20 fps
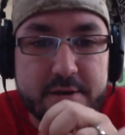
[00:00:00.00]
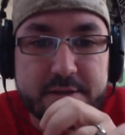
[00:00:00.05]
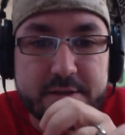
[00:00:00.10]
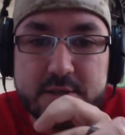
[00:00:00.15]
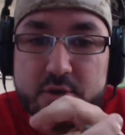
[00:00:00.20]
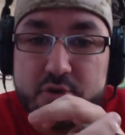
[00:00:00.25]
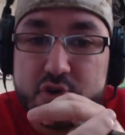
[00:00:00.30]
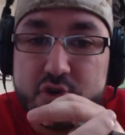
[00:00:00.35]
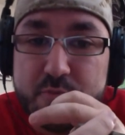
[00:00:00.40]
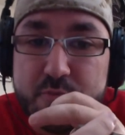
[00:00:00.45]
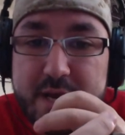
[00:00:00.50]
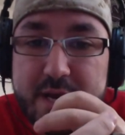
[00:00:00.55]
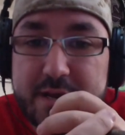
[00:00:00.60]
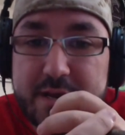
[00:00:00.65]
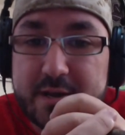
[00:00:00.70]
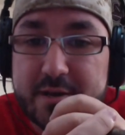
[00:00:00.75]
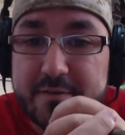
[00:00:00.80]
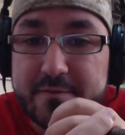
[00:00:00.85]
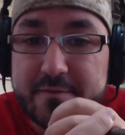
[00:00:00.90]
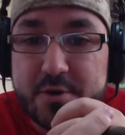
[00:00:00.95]
on social
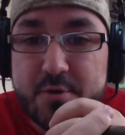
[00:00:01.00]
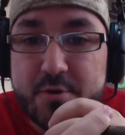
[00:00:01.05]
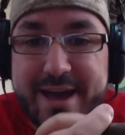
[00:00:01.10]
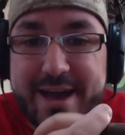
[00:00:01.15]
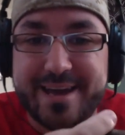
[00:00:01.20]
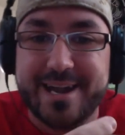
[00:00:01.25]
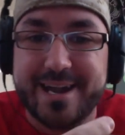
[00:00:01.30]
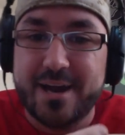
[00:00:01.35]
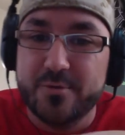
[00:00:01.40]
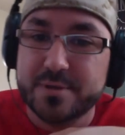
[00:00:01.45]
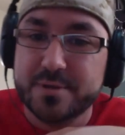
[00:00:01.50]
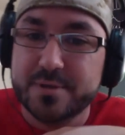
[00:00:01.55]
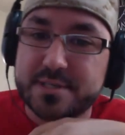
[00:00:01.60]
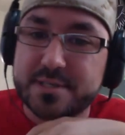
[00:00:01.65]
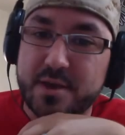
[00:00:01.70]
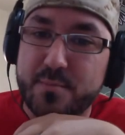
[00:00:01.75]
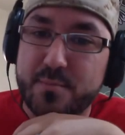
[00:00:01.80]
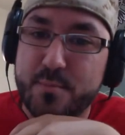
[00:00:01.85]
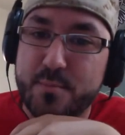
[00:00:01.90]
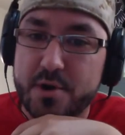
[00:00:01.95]
media of you hanging out with
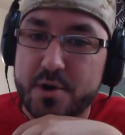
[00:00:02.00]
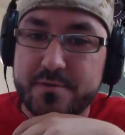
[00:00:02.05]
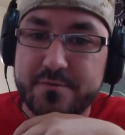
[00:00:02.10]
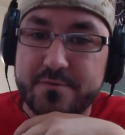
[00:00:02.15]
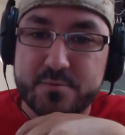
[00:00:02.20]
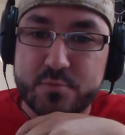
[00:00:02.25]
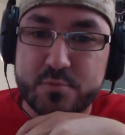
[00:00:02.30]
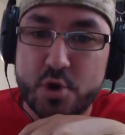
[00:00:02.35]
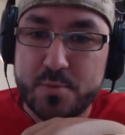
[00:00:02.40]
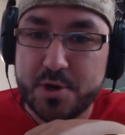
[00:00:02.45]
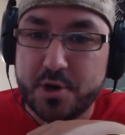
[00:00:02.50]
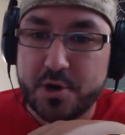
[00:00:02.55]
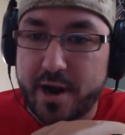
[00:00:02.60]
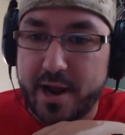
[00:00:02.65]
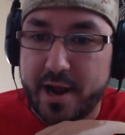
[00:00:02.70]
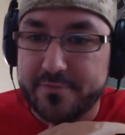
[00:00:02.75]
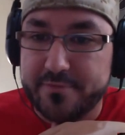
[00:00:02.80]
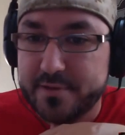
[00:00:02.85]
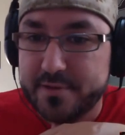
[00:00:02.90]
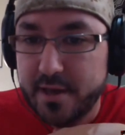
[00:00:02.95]
Skip Martin from Roma
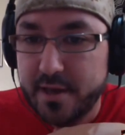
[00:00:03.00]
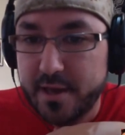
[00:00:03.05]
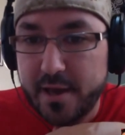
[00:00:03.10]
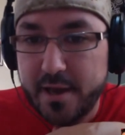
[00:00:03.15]
Craft.